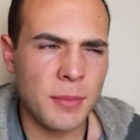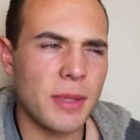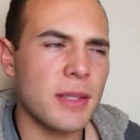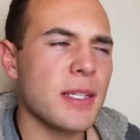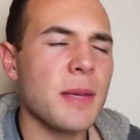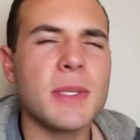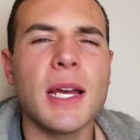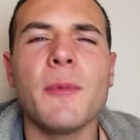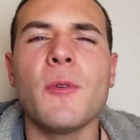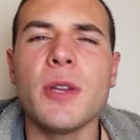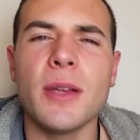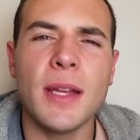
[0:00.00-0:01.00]
But at the same time,
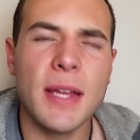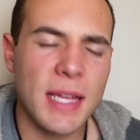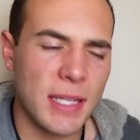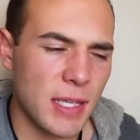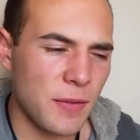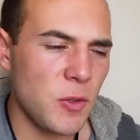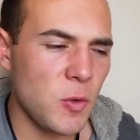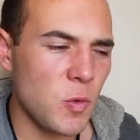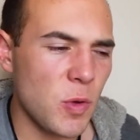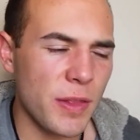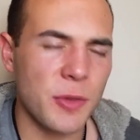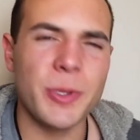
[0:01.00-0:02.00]
I want to give
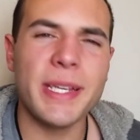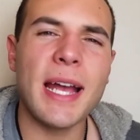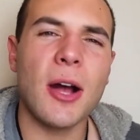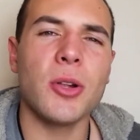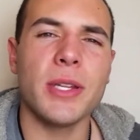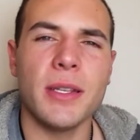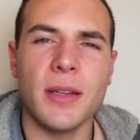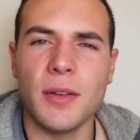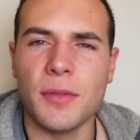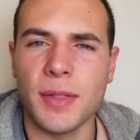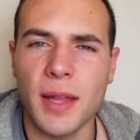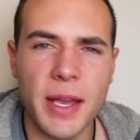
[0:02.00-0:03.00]
you the reality
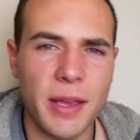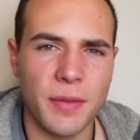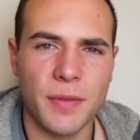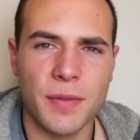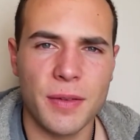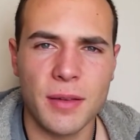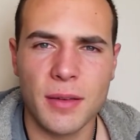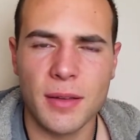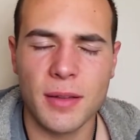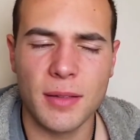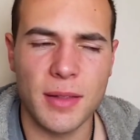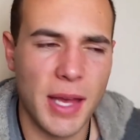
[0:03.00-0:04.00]
of life
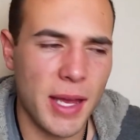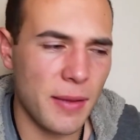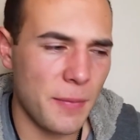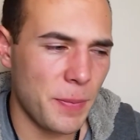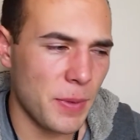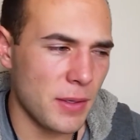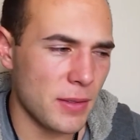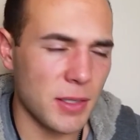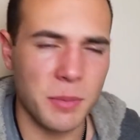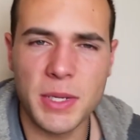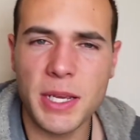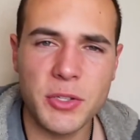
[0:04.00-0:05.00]
that
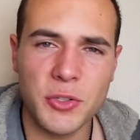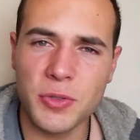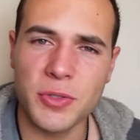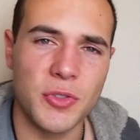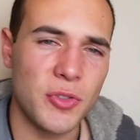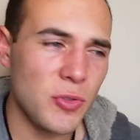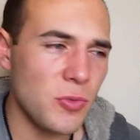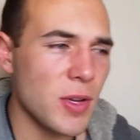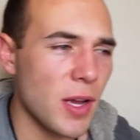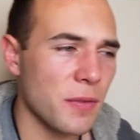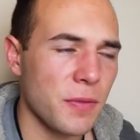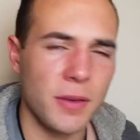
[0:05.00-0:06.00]
some days you just do
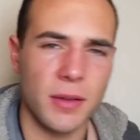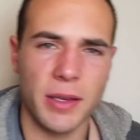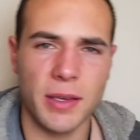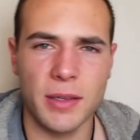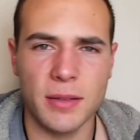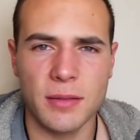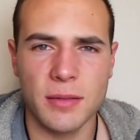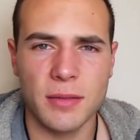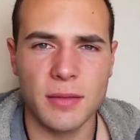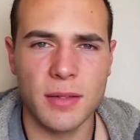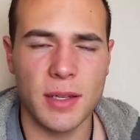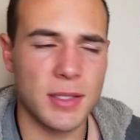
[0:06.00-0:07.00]
not feel like it.
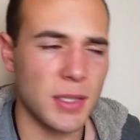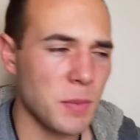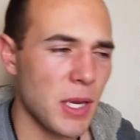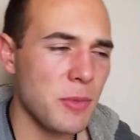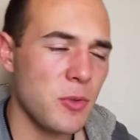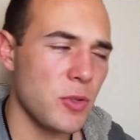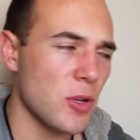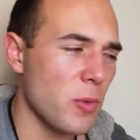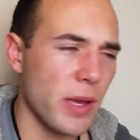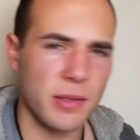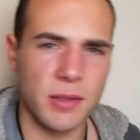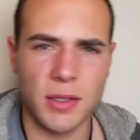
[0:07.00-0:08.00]
And sometimes you
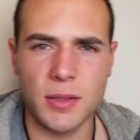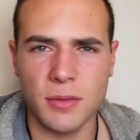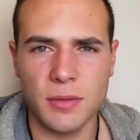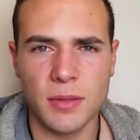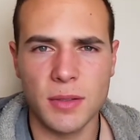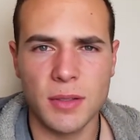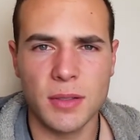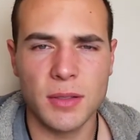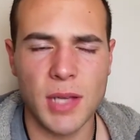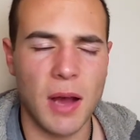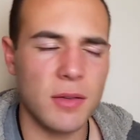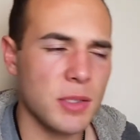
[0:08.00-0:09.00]
don't execute.
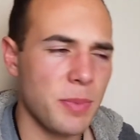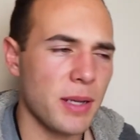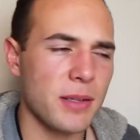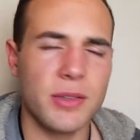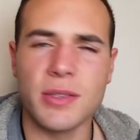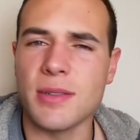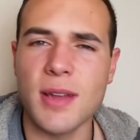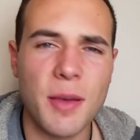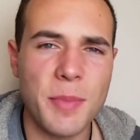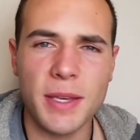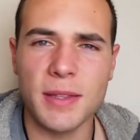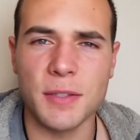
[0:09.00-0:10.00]
I was about to just
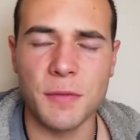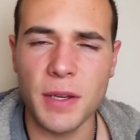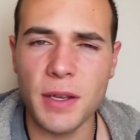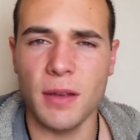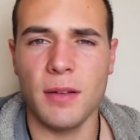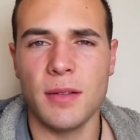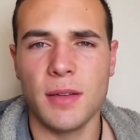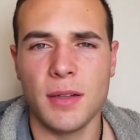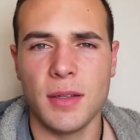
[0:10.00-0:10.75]
not make this video.